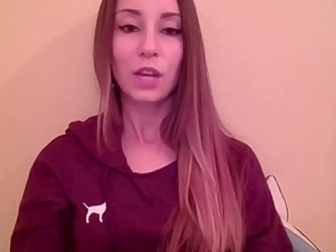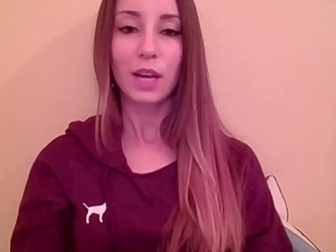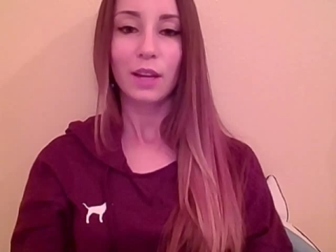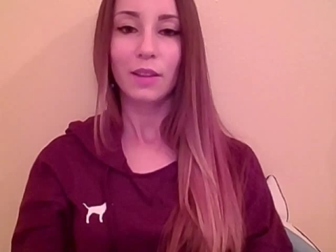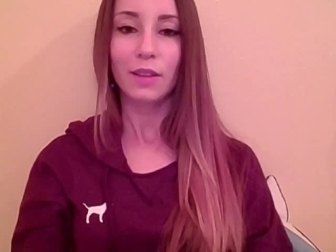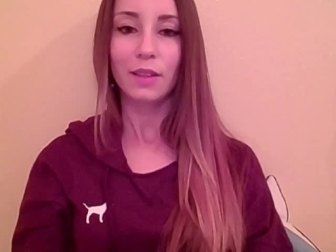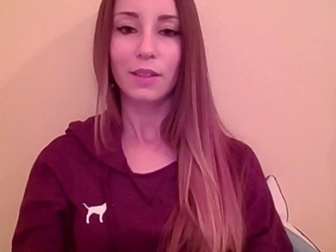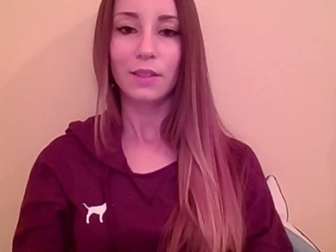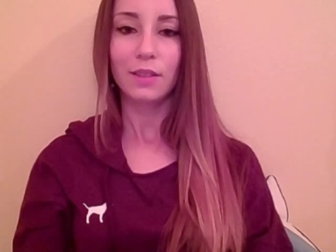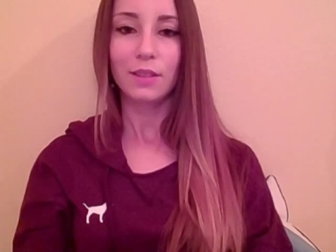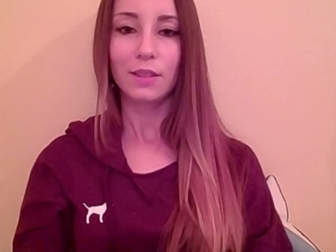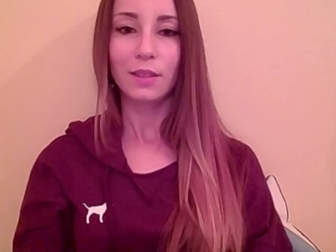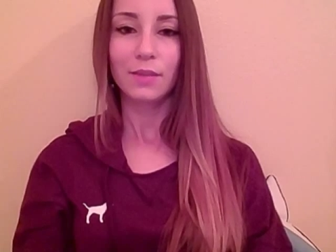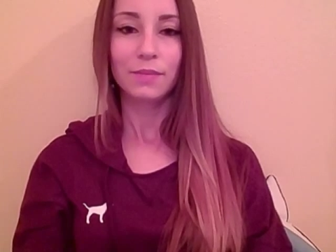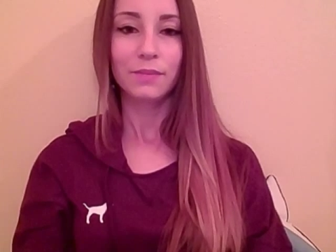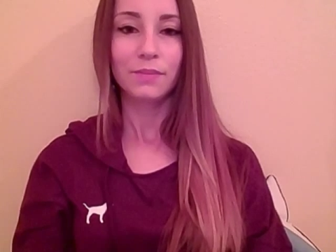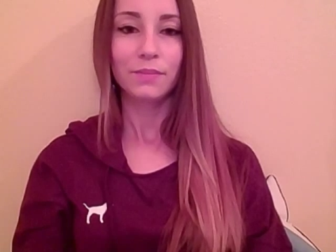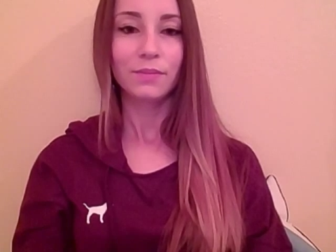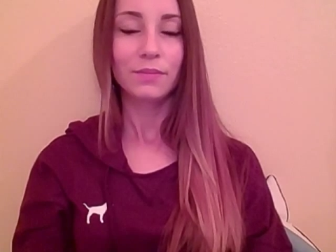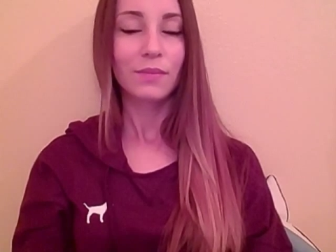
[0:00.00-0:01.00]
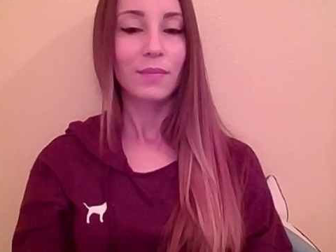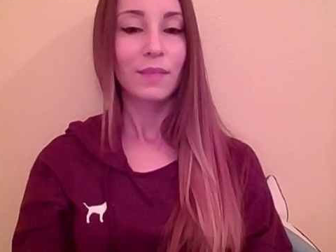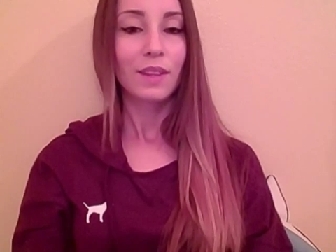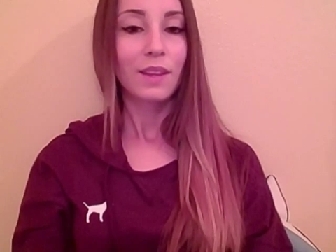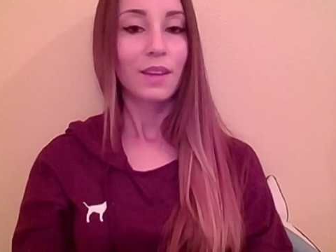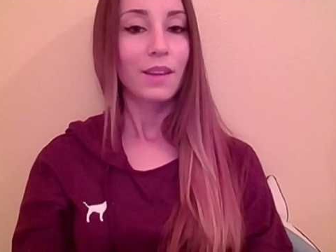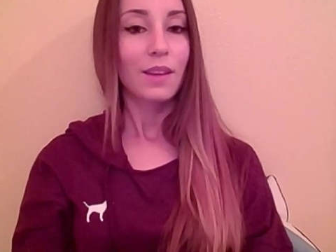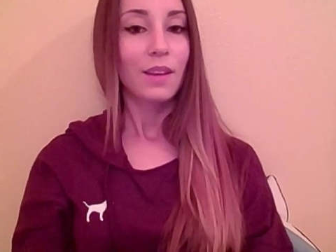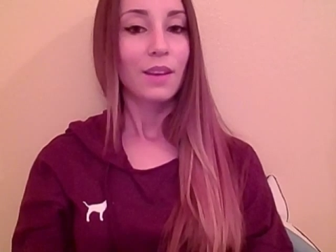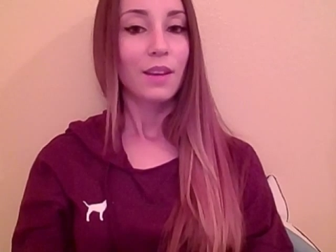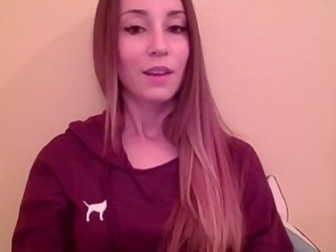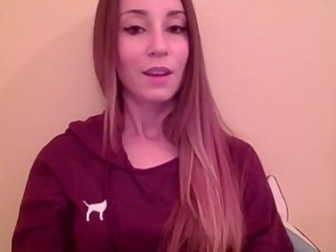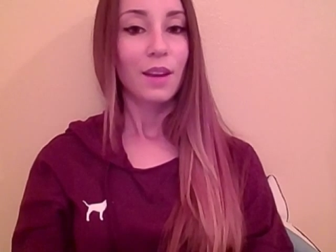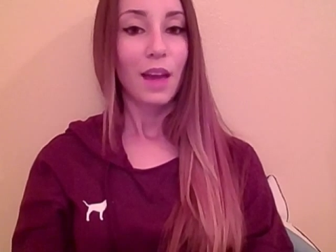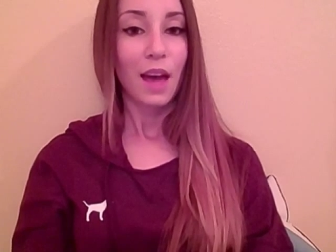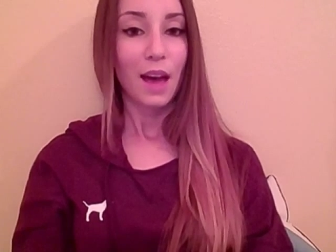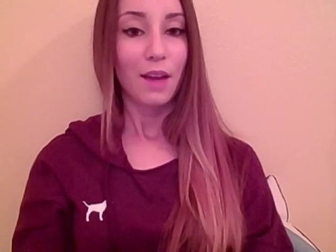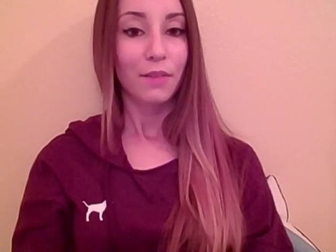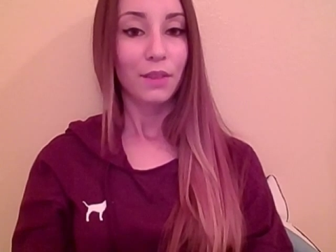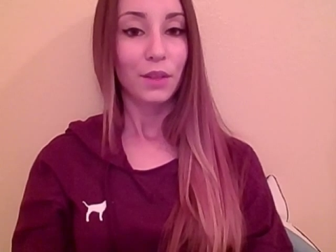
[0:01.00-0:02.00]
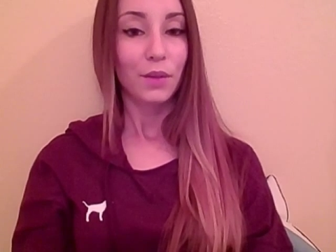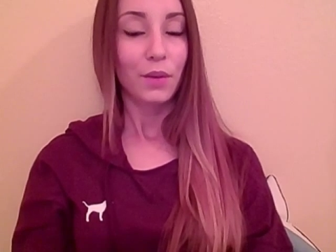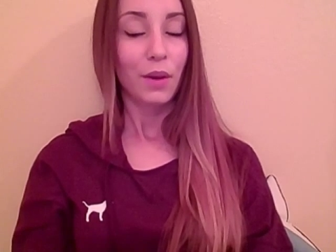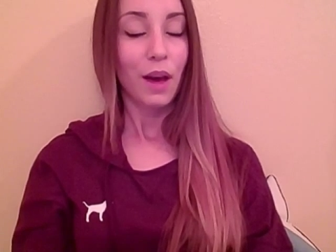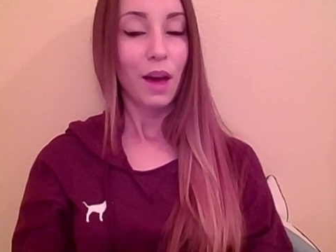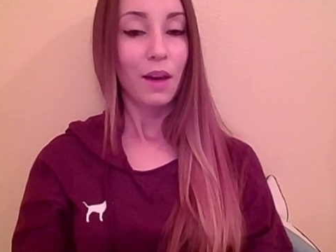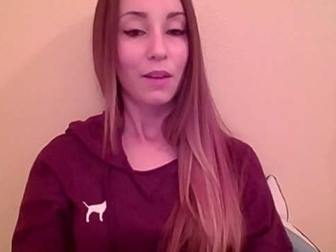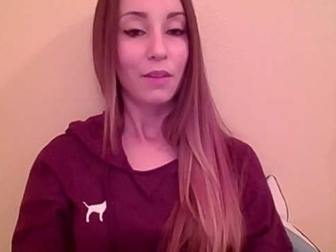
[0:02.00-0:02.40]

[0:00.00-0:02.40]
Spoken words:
checklist. Have you